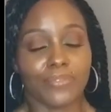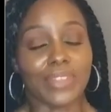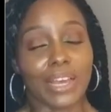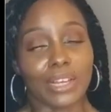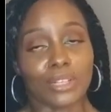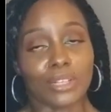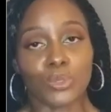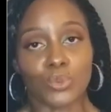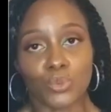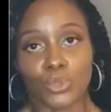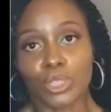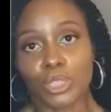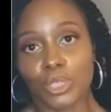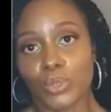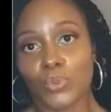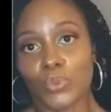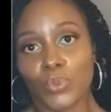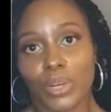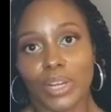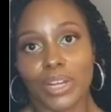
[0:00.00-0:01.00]
that's
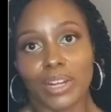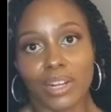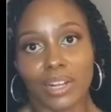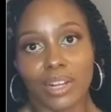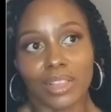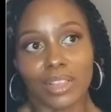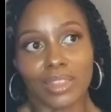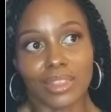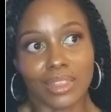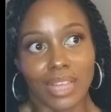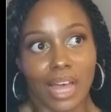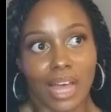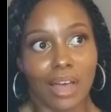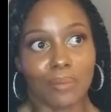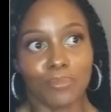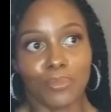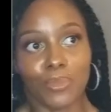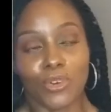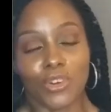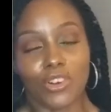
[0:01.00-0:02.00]
really where a
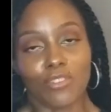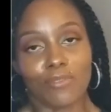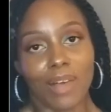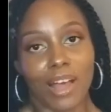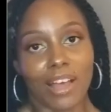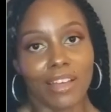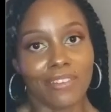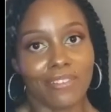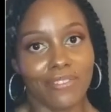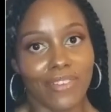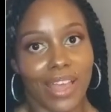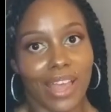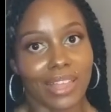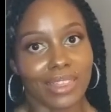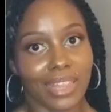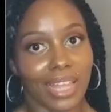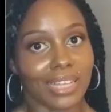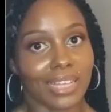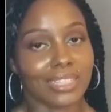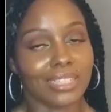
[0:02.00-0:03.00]
lot more of my fat
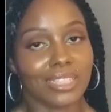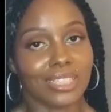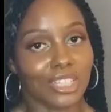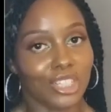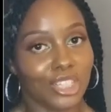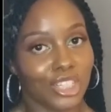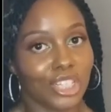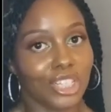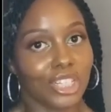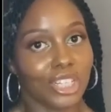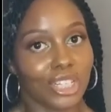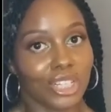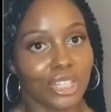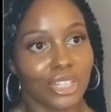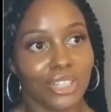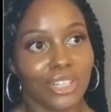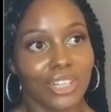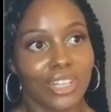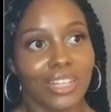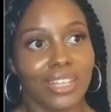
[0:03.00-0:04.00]
likes to
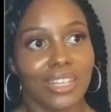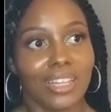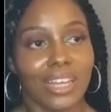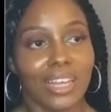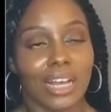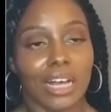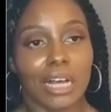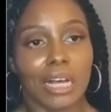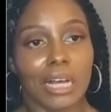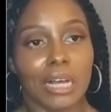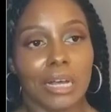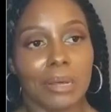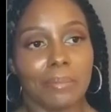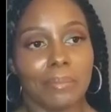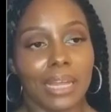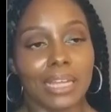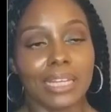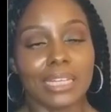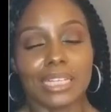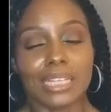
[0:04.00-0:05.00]
chill.
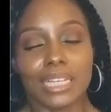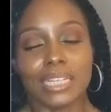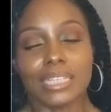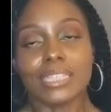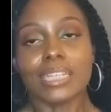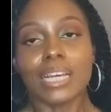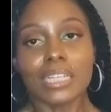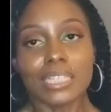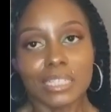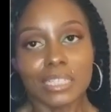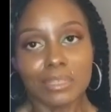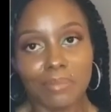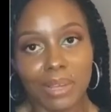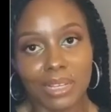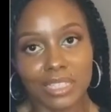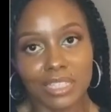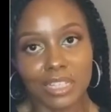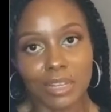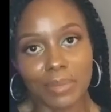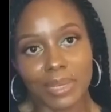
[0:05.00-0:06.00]
It does in
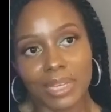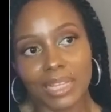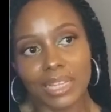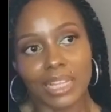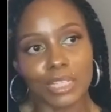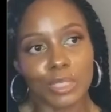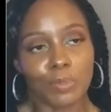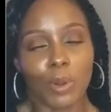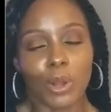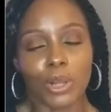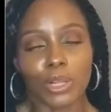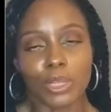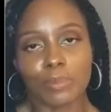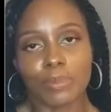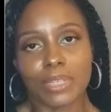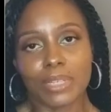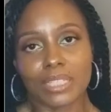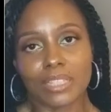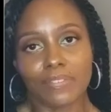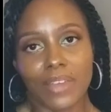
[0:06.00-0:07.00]
my stomach, and that's partly
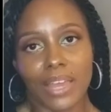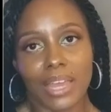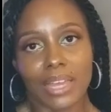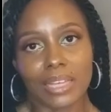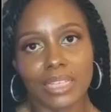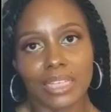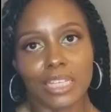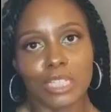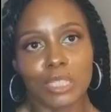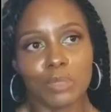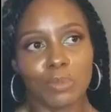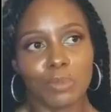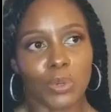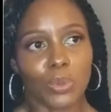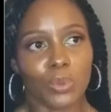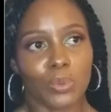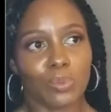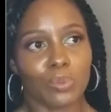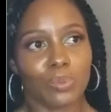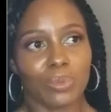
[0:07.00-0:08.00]
because I've had kids,
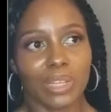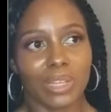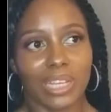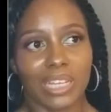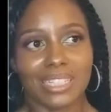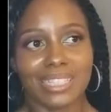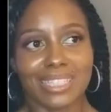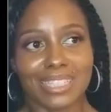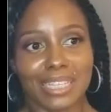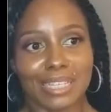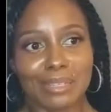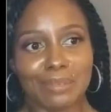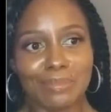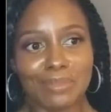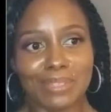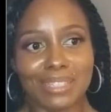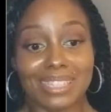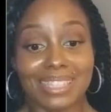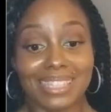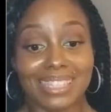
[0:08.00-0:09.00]
but it
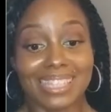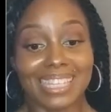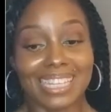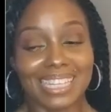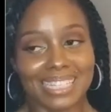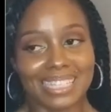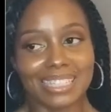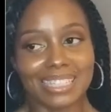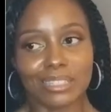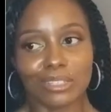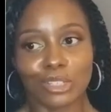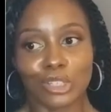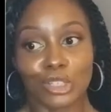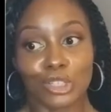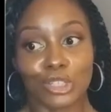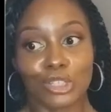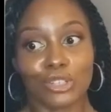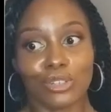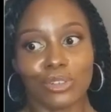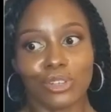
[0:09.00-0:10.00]
seems this
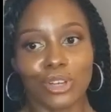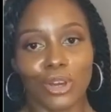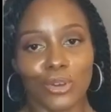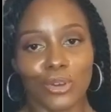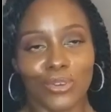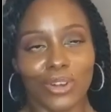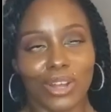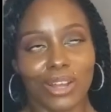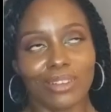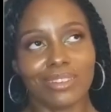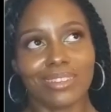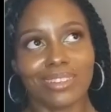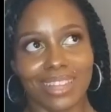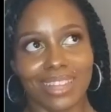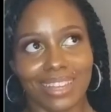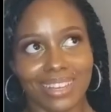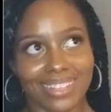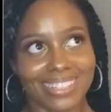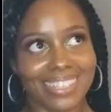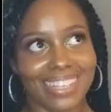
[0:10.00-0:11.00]
go around, and
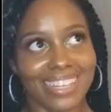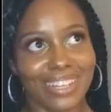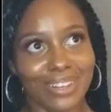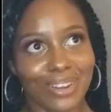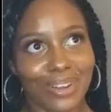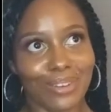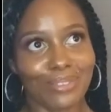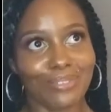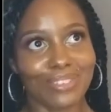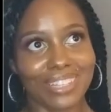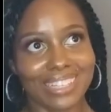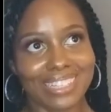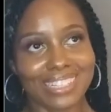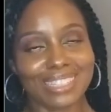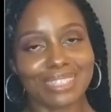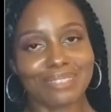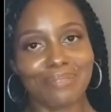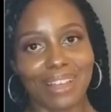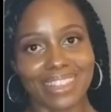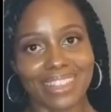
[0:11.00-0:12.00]
like I said, hopefully
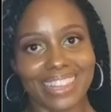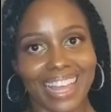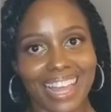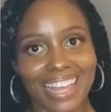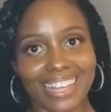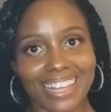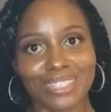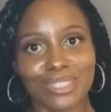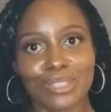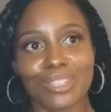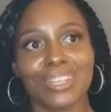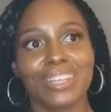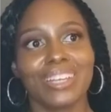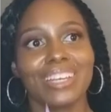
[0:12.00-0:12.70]
this is my last,